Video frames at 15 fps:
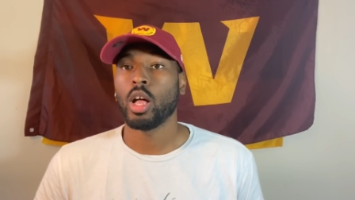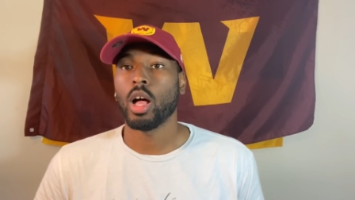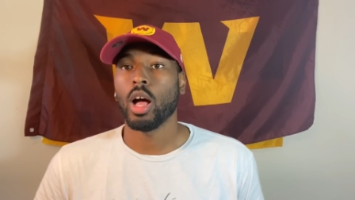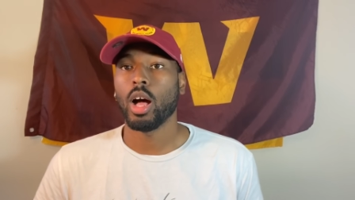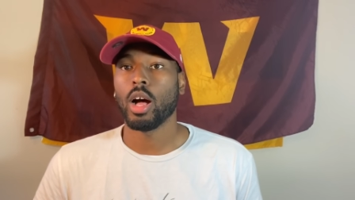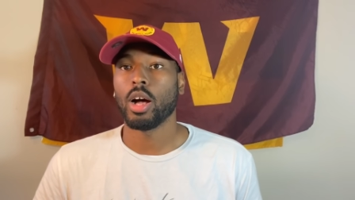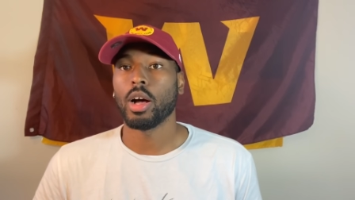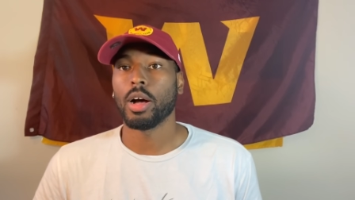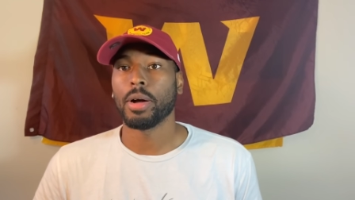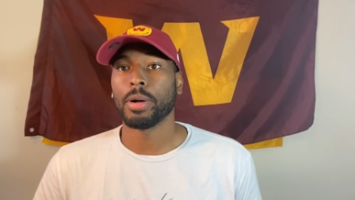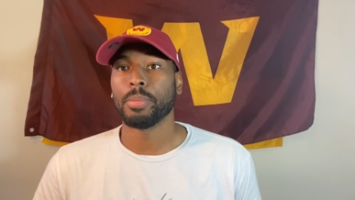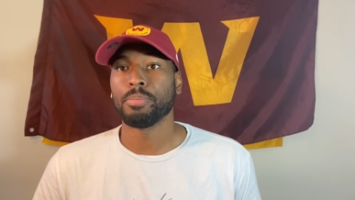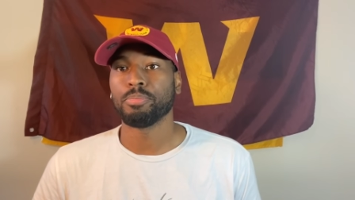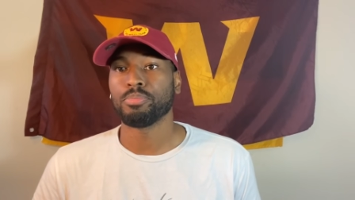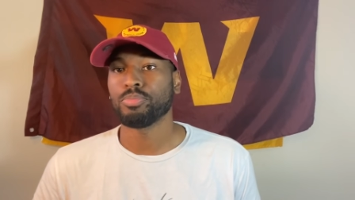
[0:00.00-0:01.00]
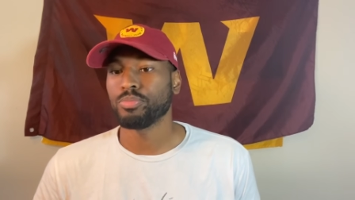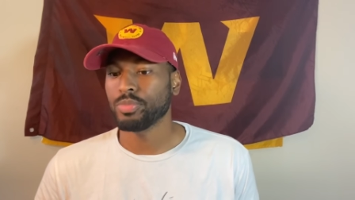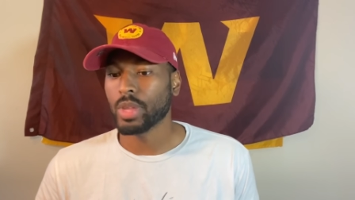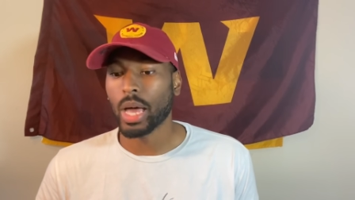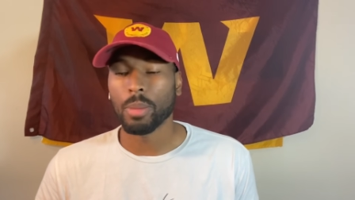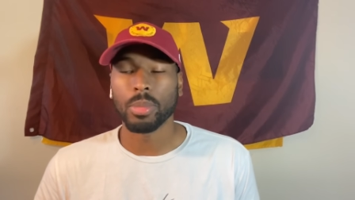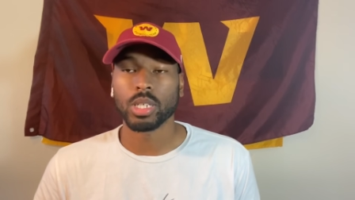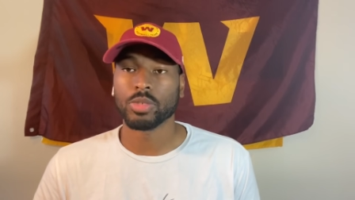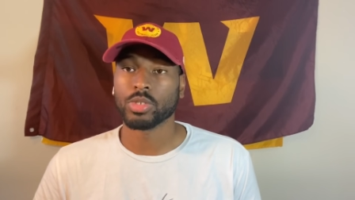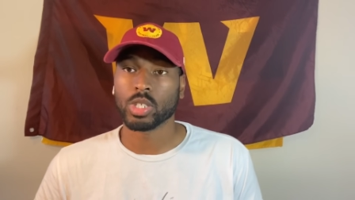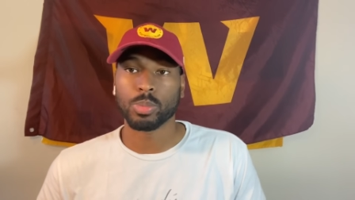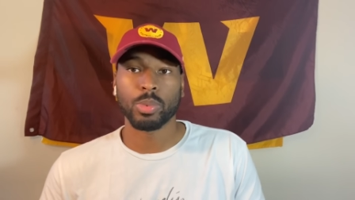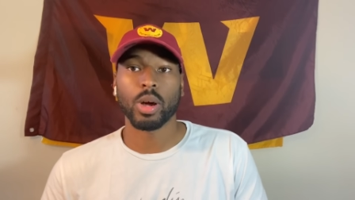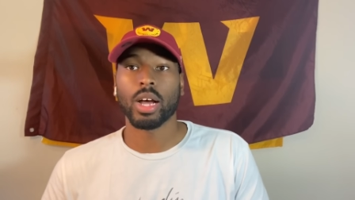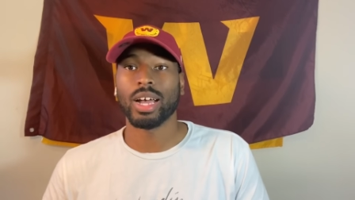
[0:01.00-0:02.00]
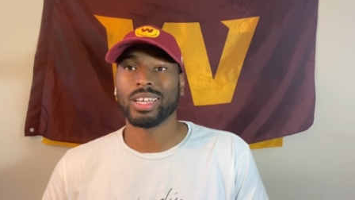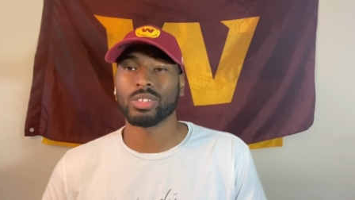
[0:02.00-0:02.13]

Not much of a surprise.